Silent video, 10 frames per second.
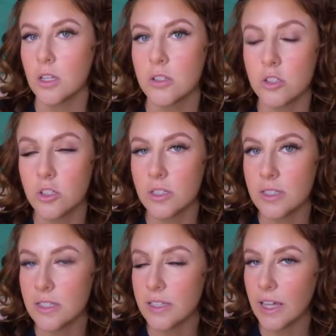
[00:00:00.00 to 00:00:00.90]
So you can
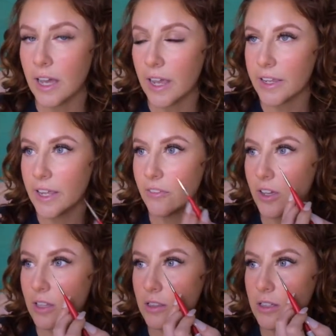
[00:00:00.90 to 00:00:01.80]
see that I gave it
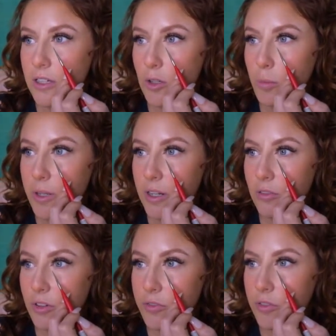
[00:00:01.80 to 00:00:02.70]
a little bit
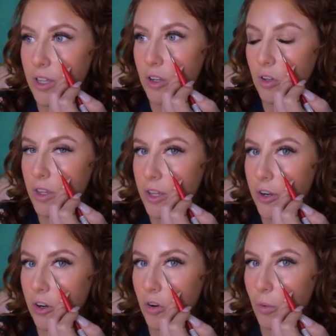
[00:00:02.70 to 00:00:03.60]
of a flick on the
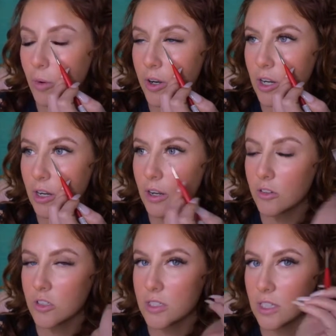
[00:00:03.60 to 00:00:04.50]
inner corner,
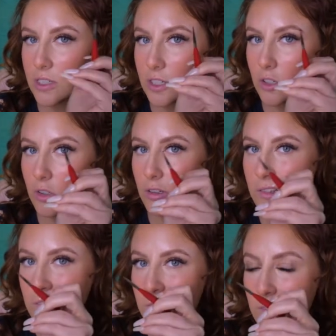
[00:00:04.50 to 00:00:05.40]
just a little.
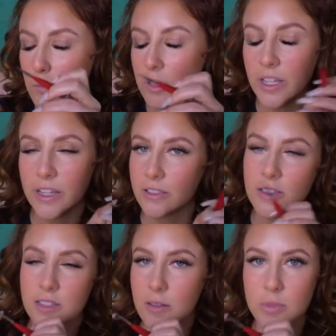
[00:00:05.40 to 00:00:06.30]

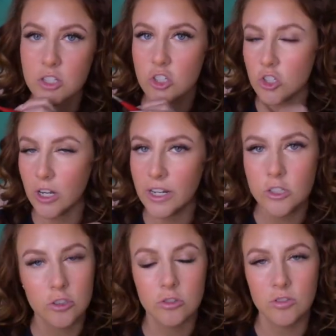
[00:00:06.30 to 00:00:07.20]
This can be straight,
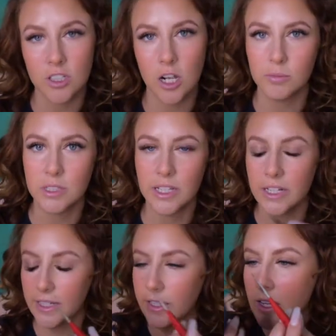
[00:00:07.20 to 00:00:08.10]
don't
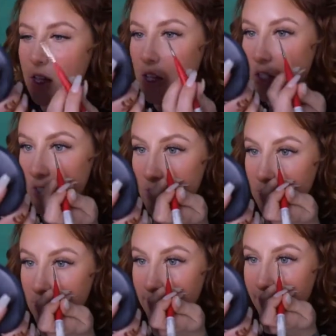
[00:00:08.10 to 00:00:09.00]
overcomplicate it. Just
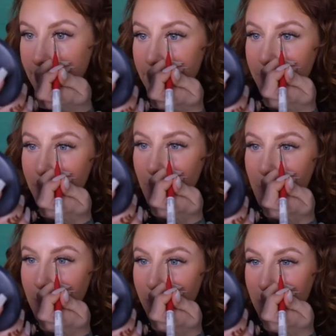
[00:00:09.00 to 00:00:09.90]
a line from
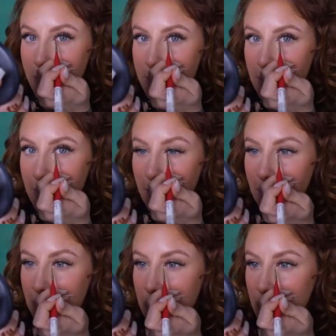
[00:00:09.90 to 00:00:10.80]
your first
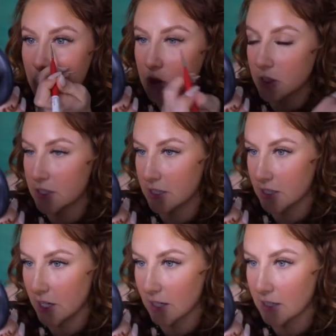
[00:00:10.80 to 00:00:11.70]
eyelash to your tear
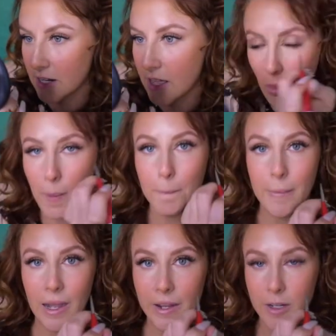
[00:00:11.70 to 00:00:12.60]
duct. On the
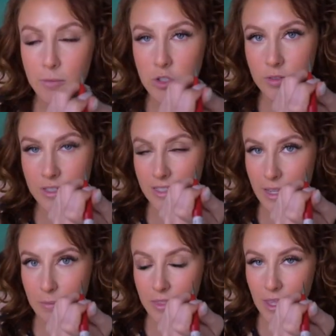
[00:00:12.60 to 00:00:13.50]
bottom, do the
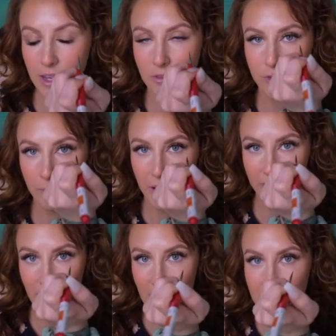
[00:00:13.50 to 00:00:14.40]
same thing from
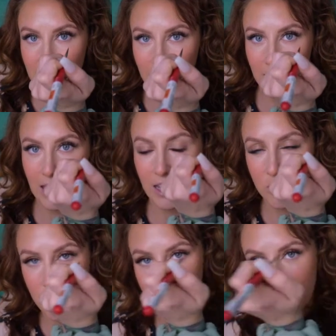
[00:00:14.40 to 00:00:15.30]
my last
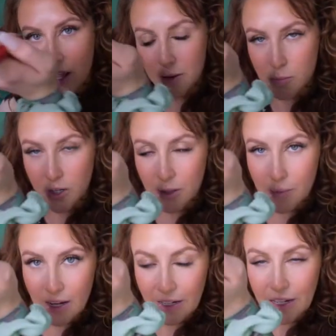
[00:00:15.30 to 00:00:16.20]
eyelash and bring it
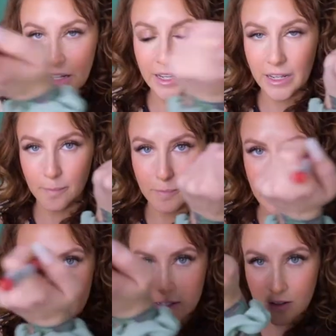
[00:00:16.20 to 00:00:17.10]
back in and
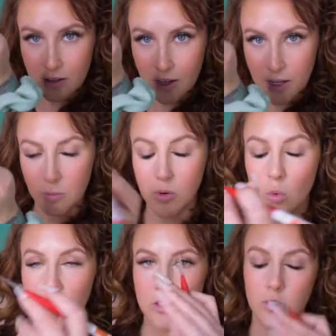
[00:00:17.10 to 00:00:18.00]
meet at a
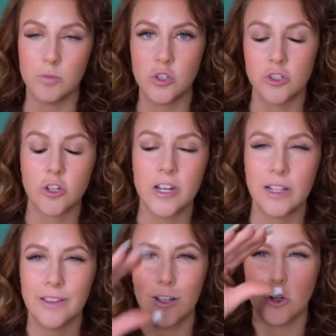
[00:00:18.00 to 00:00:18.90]
point. So you're
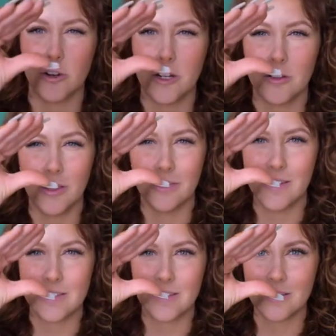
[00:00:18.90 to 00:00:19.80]
creating like a greater than,
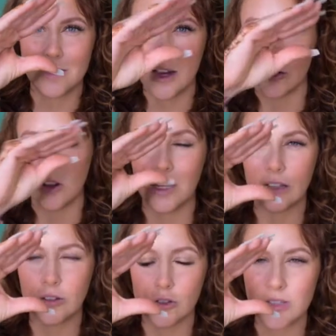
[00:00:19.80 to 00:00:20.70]
less than sign, or like a
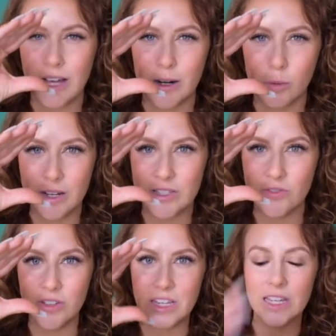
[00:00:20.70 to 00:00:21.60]
little sideways
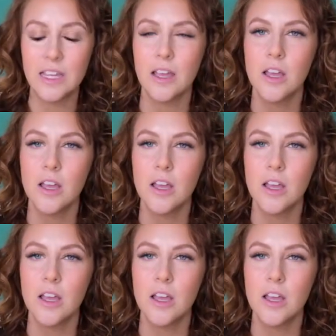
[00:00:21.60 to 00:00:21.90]
V.